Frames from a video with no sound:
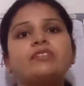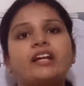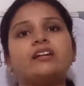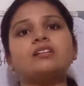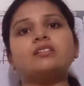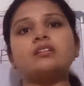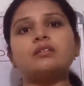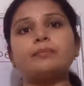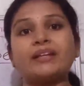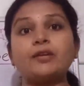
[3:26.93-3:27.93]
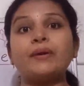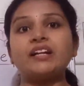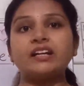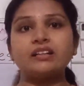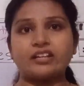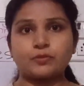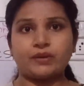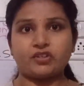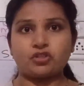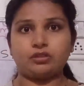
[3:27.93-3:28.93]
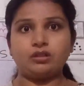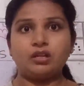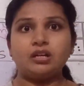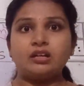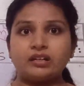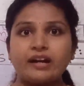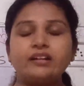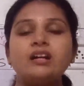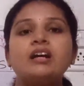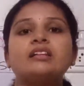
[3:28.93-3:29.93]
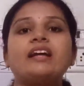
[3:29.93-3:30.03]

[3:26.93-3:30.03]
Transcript: taken the mathematical expression, right?